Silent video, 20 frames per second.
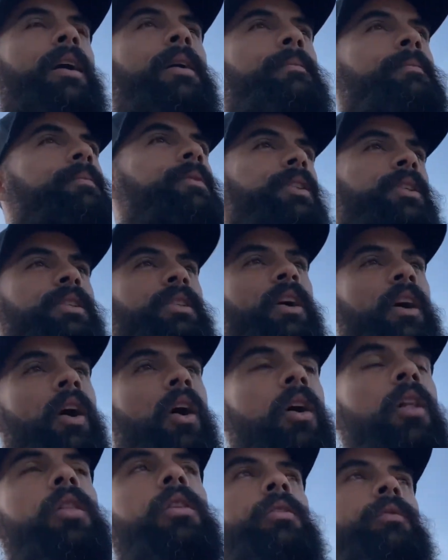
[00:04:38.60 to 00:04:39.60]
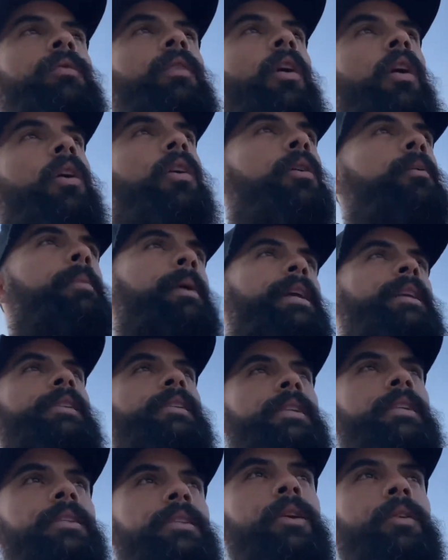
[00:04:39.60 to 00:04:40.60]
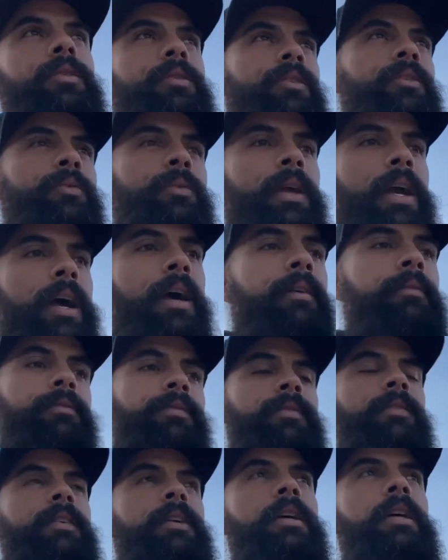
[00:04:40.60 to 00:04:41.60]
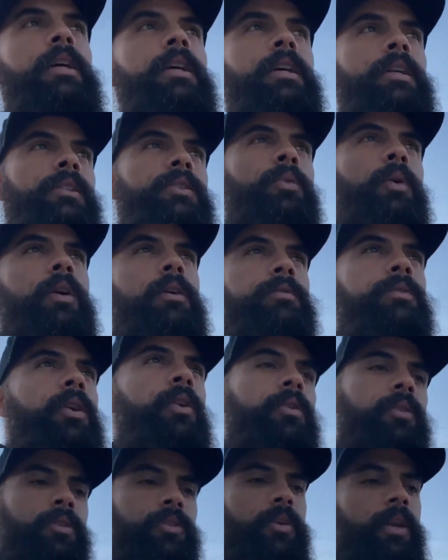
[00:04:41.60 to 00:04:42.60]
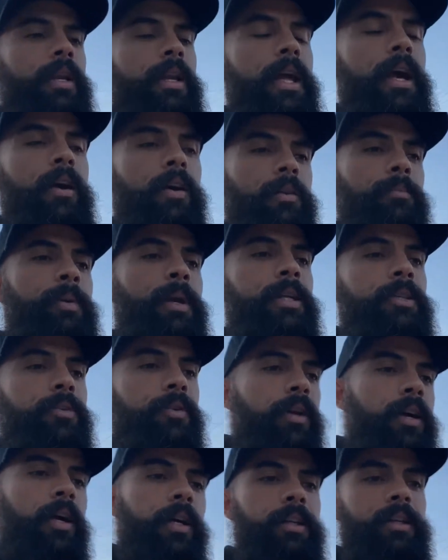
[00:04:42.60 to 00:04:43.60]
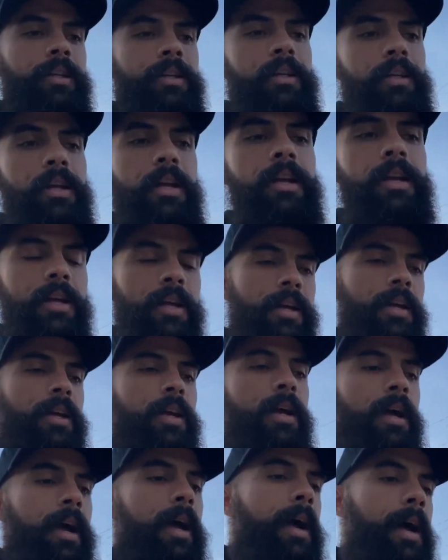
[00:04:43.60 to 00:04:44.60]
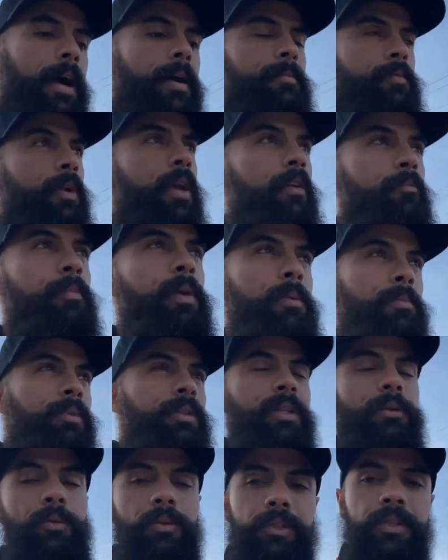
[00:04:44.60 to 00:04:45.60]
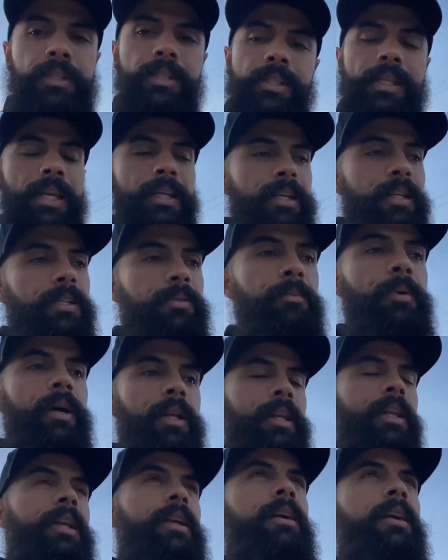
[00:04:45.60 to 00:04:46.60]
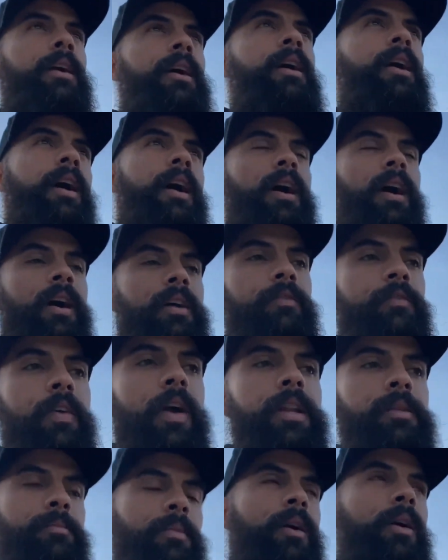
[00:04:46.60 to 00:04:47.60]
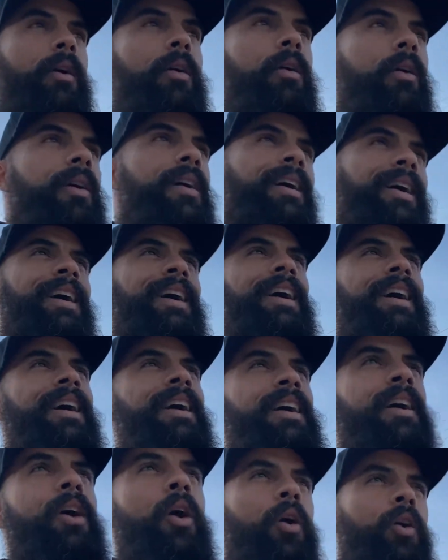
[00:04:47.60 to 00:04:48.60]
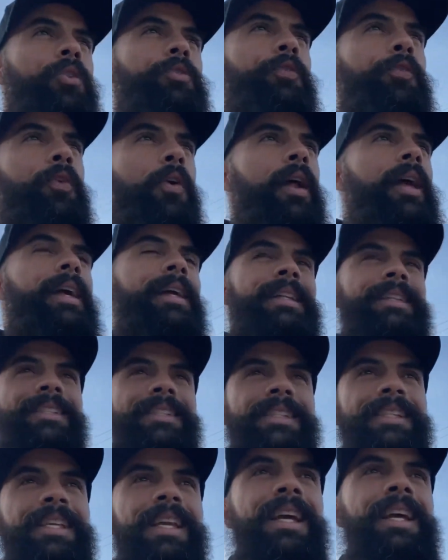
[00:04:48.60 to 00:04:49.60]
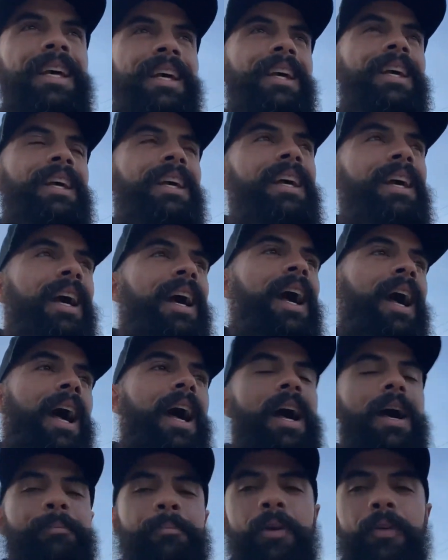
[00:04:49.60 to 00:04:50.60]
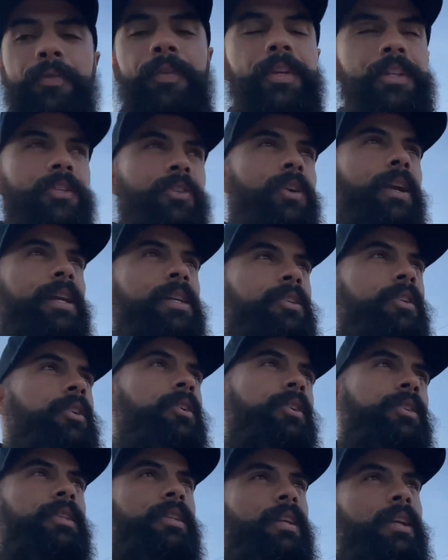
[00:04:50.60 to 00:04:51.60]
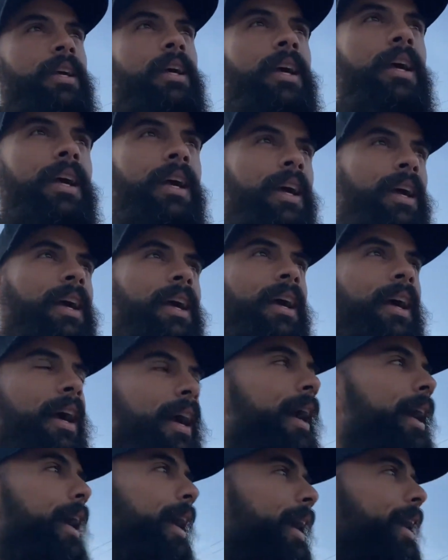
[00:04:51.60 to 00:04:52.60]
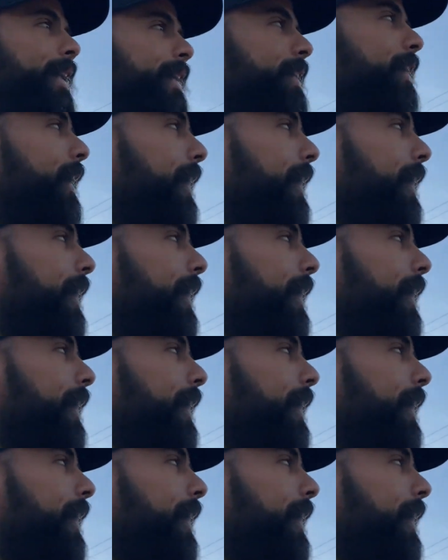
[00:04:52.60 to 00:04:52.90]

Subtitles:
just all of our amazing donors. We have 12 donors right now on Patreon. We have people that will just send us money on Venmo, old friends, perfect strangers, and